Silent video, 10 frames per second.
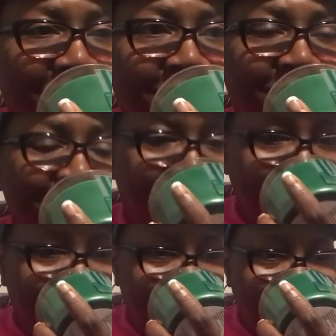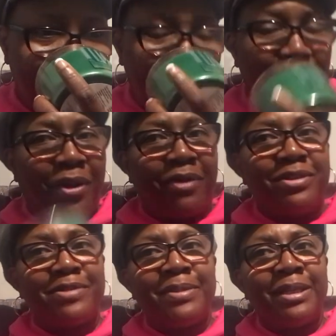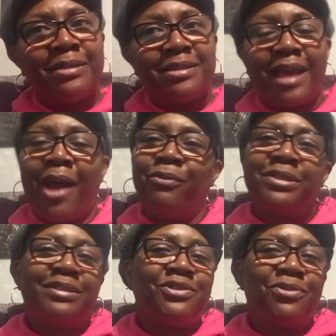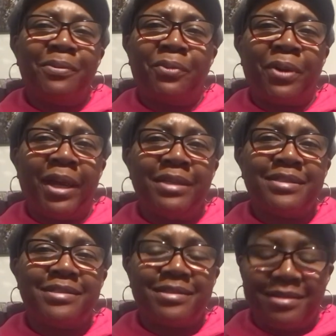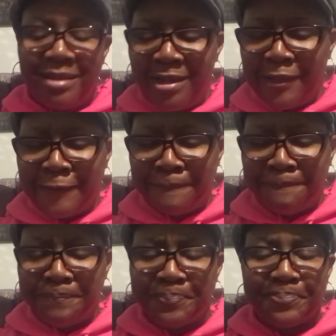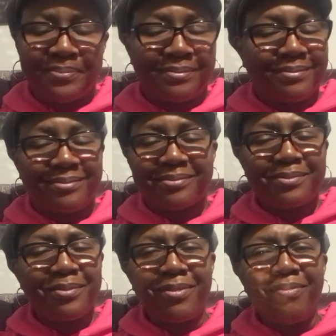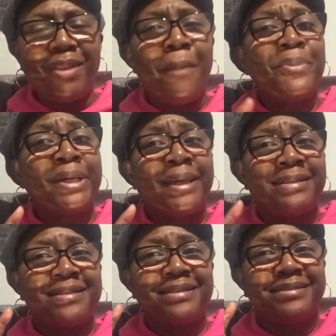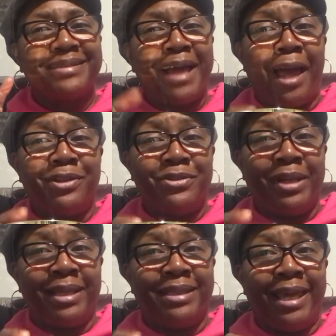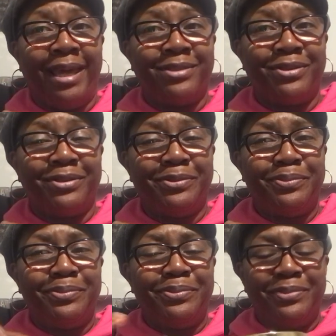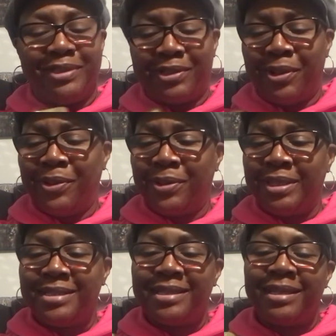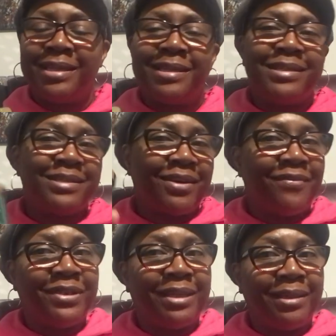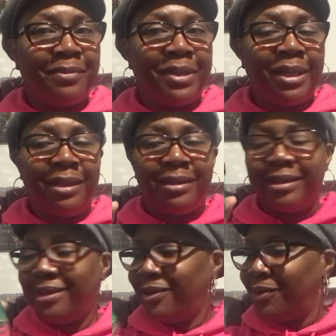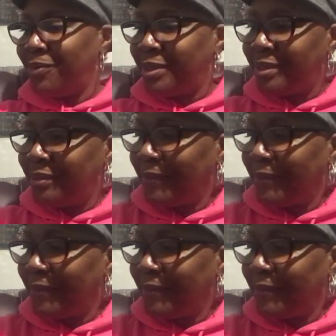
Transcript: the fragrance mist, I wasn't too impressed, um, but I do like the candle. So this is Vanilla Bean Noel.